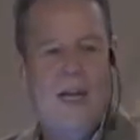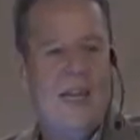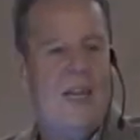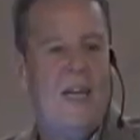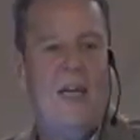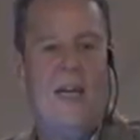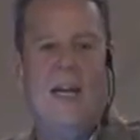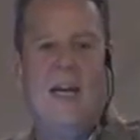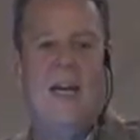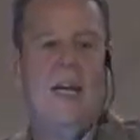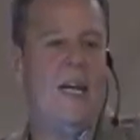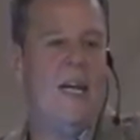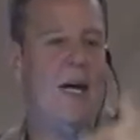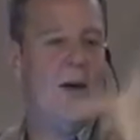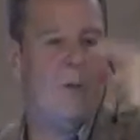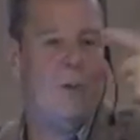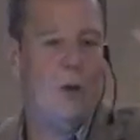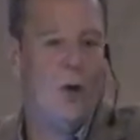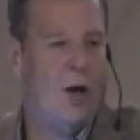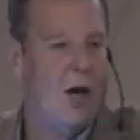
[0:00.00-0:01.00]

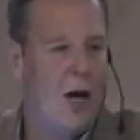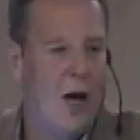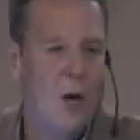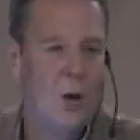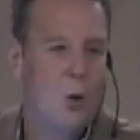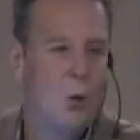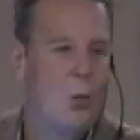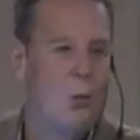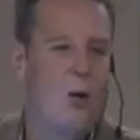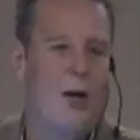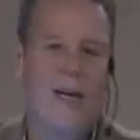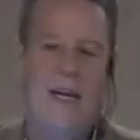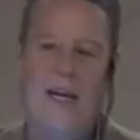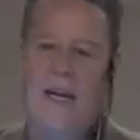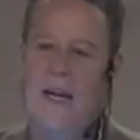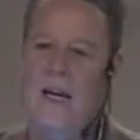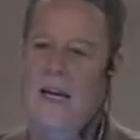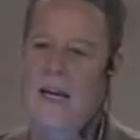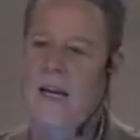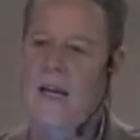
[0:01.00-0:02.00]
weekend, every other
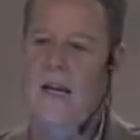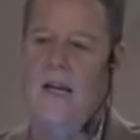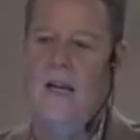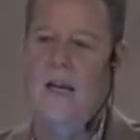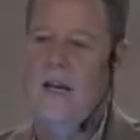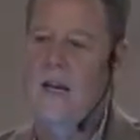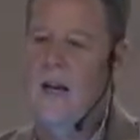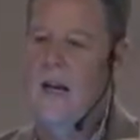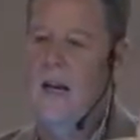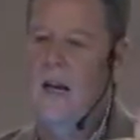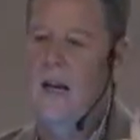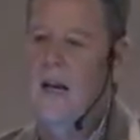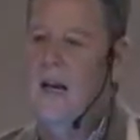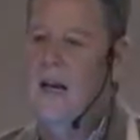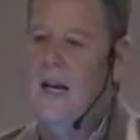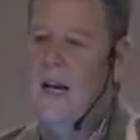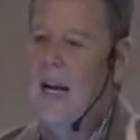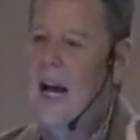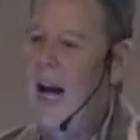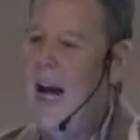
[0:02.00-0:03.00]
weekend
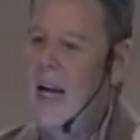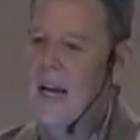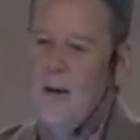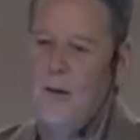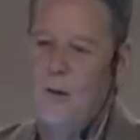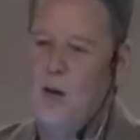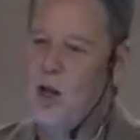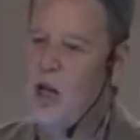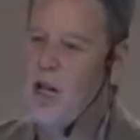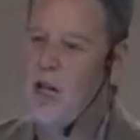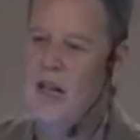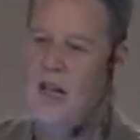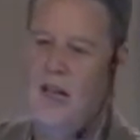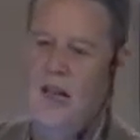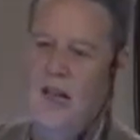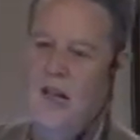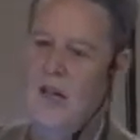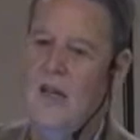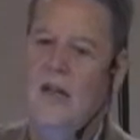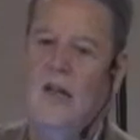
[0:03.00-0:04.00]
kind of
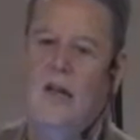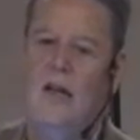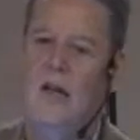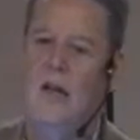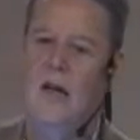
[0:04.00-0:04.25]
thing,